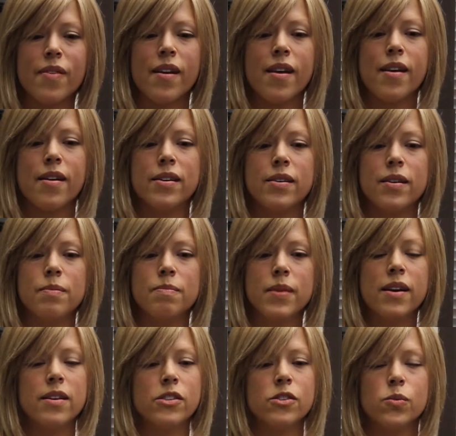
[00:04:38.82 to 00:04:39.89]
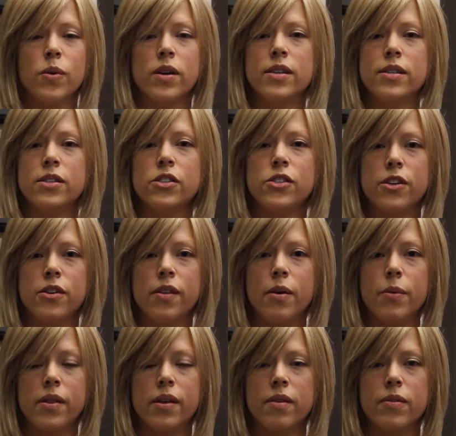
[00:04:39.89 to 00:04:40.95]
And I just wanted to share that
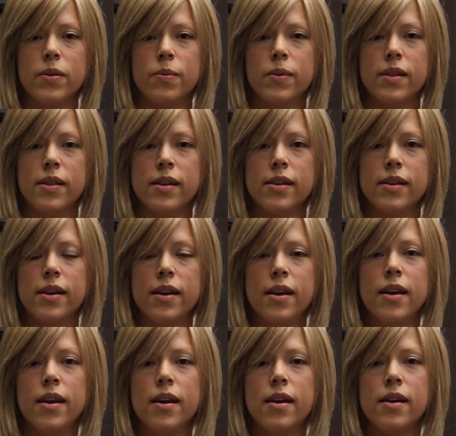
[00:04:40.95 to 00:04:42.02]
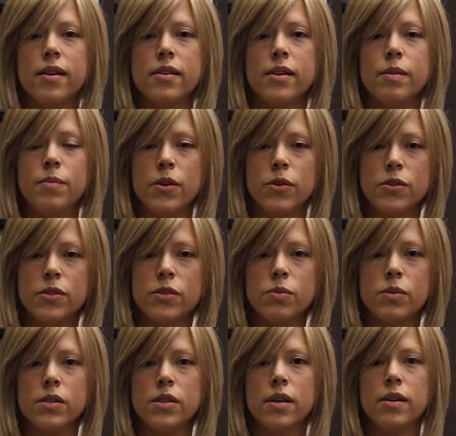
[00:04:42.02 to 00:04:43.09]
with everyone, that hypnosis
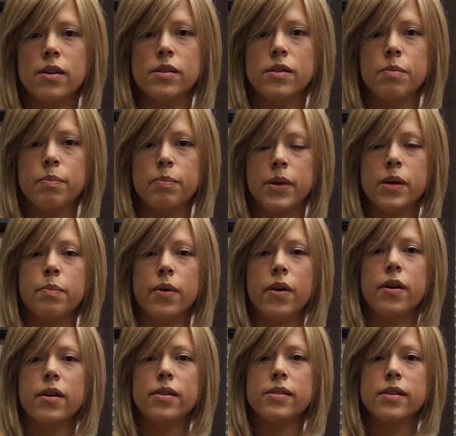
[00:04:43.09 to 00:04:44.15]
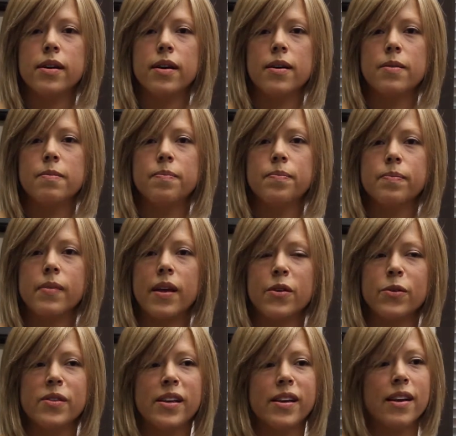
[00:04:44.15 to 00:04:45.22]
was a big part. I
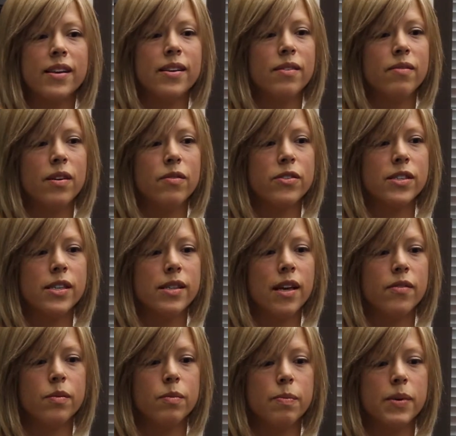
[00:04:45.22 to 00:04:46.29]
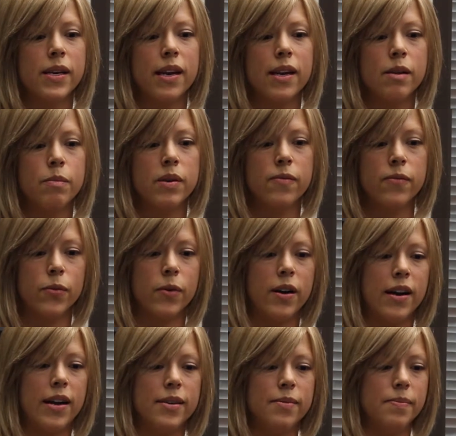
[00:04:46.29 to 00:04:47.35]
don't think I could have ever said that from the beginning before
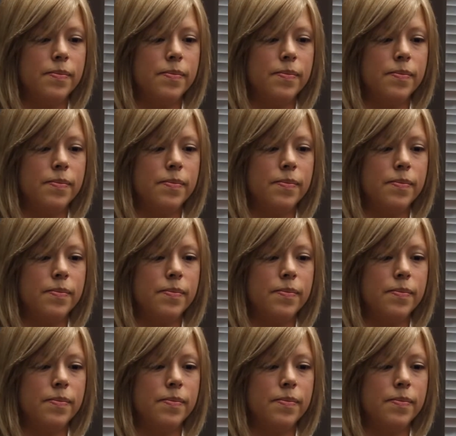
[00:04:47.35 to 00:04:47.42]
I